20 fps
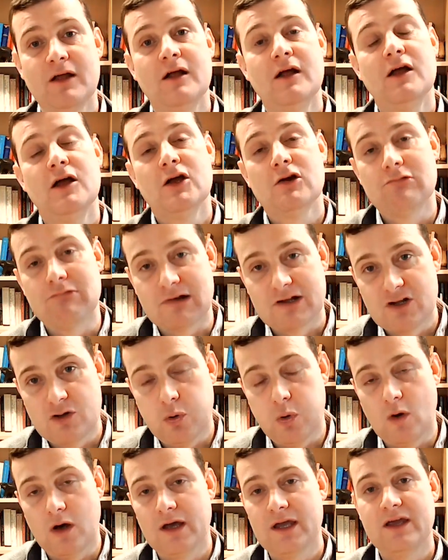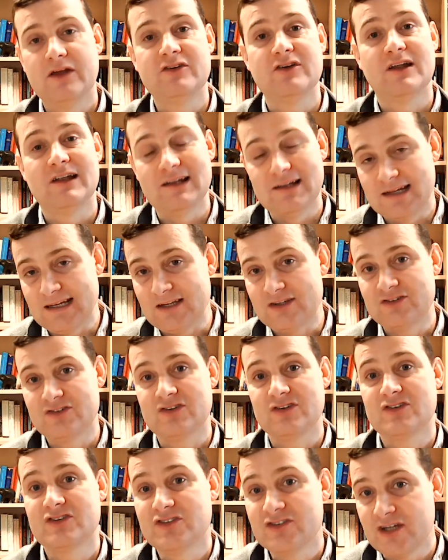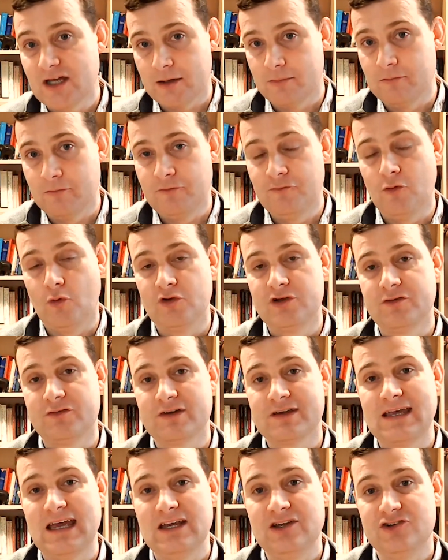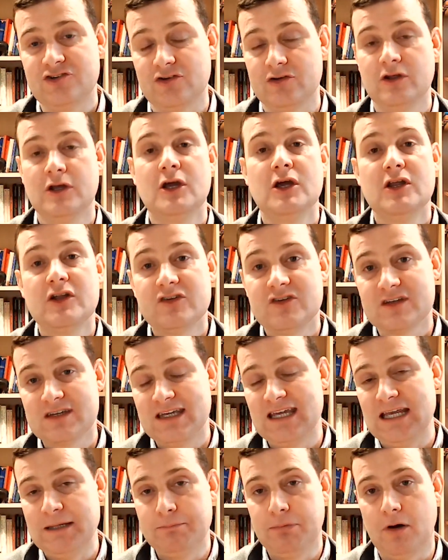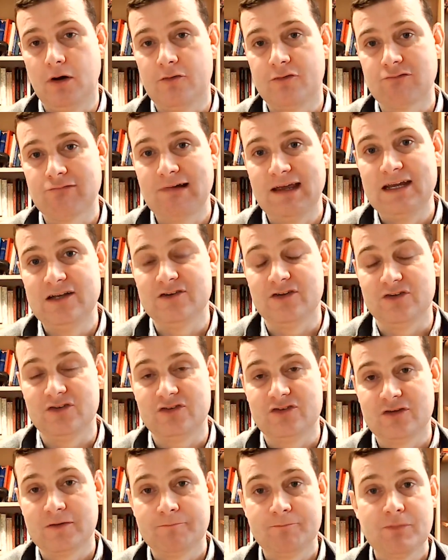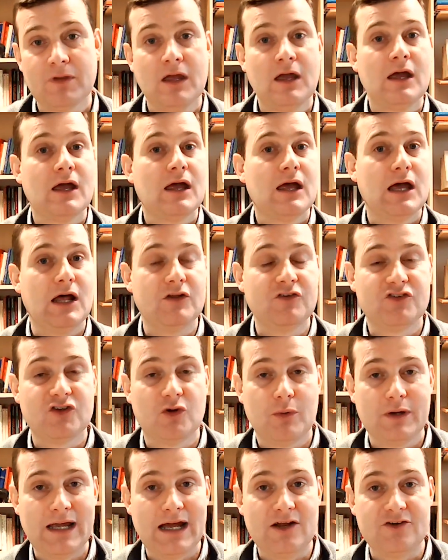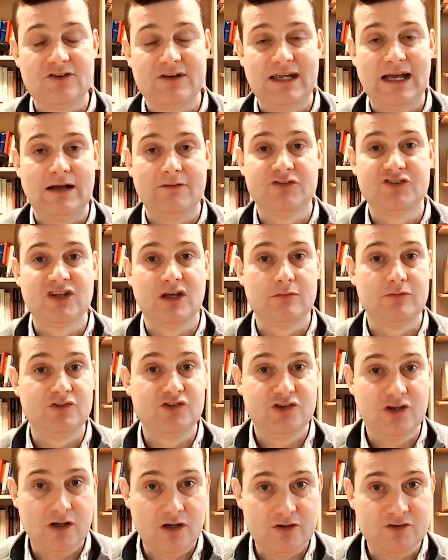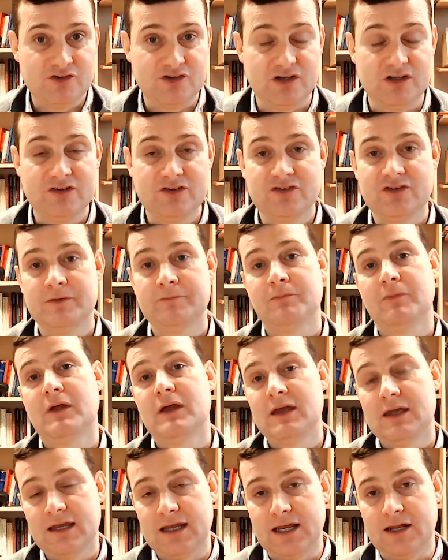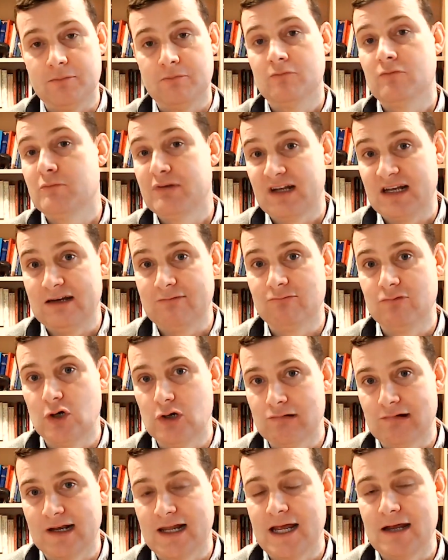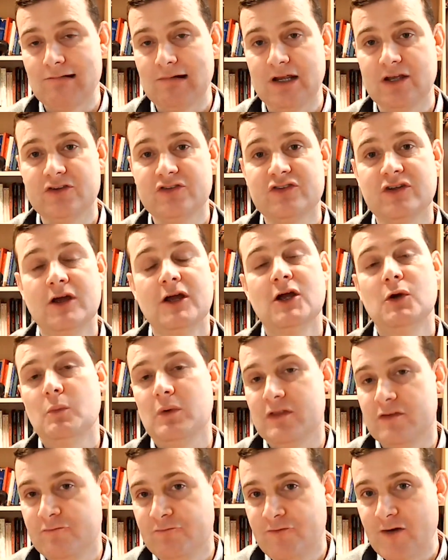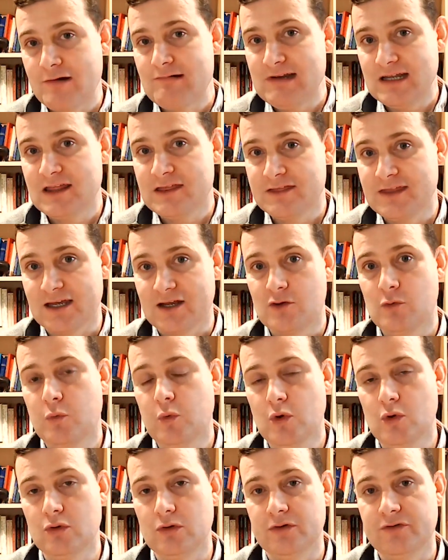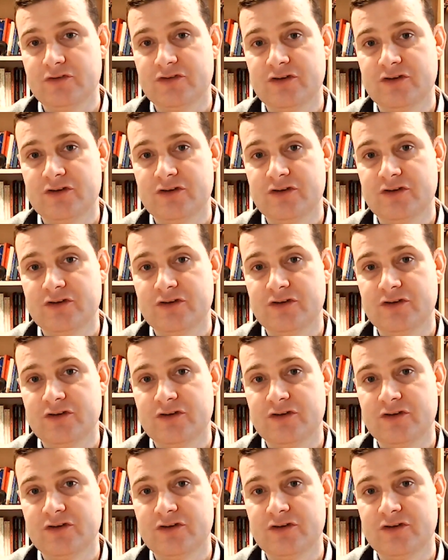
required at least some fortification to keep off raiders. And so we actually have some churches, particularly in rural areas, with very thick walls,